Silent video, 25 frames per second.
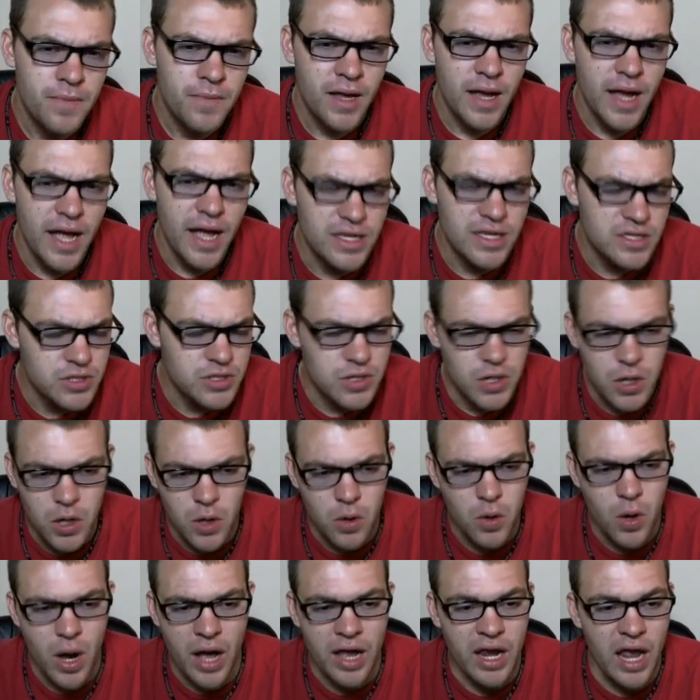And
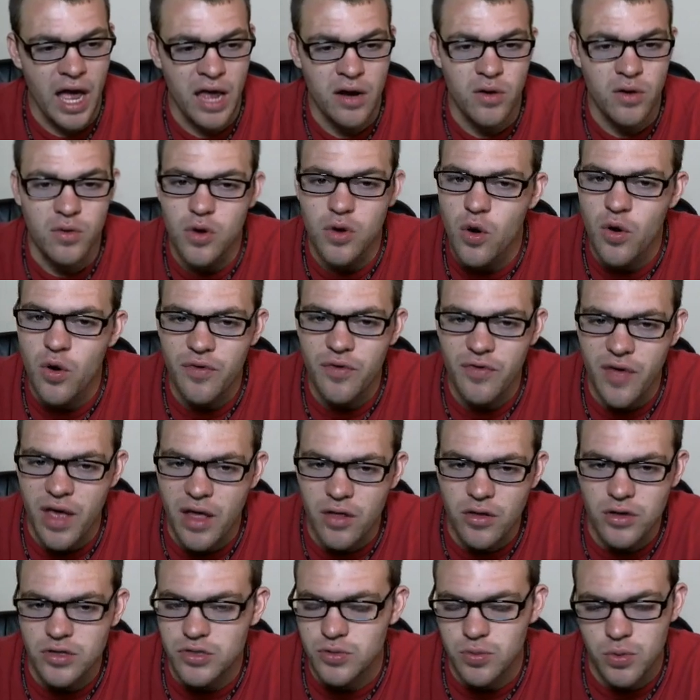so I don't know if
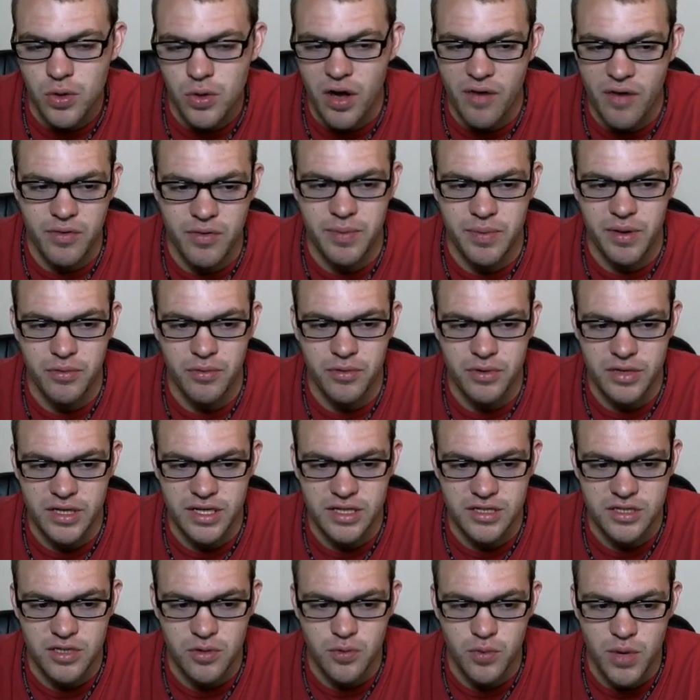Halos will ever be
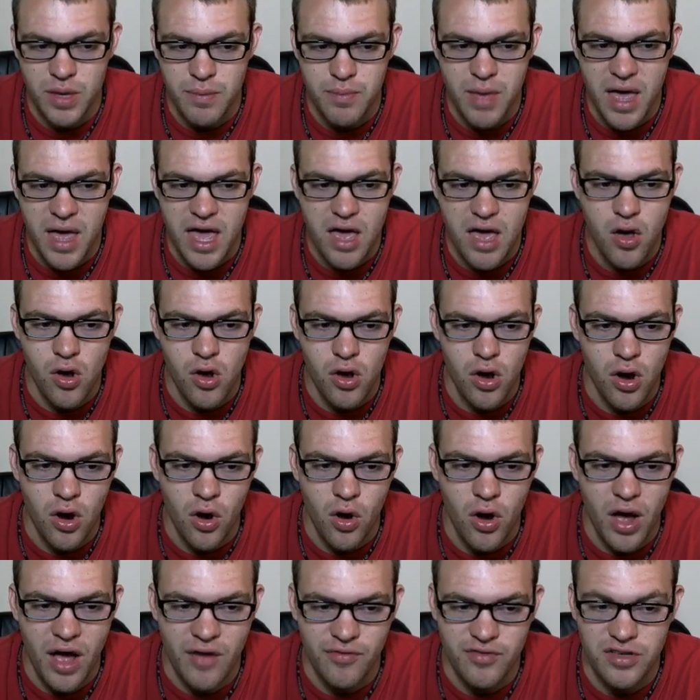released. So we may
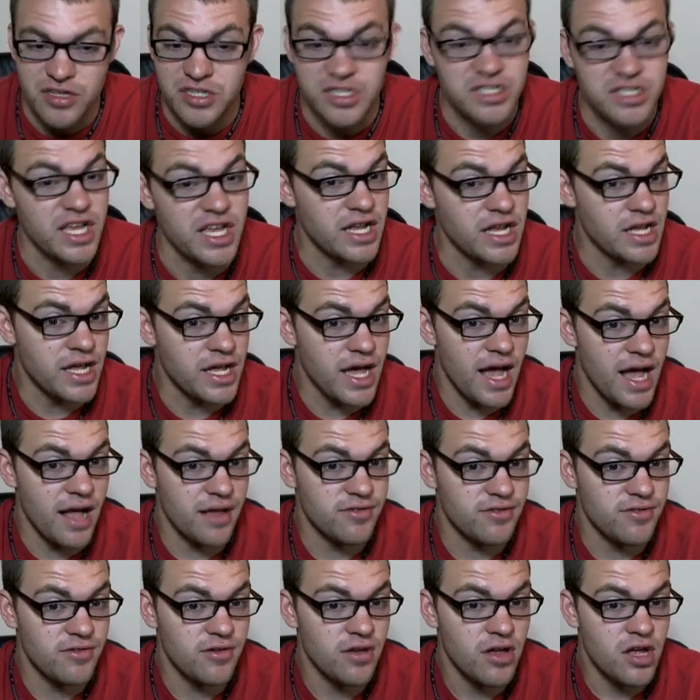all have to just take a
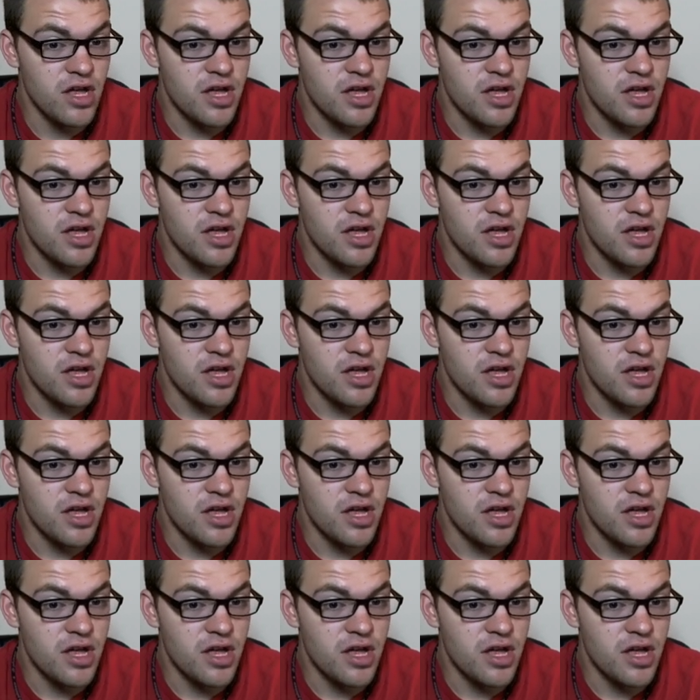guess.